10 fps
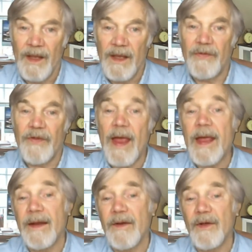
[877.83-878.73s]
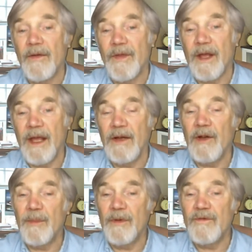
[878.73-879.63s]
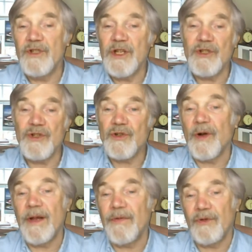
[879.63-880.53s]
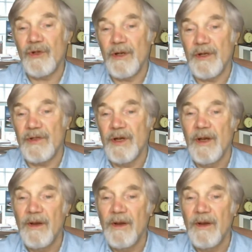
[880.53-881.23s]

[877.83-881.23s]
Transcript: is head of the Kingdom of Jesus Christ Church,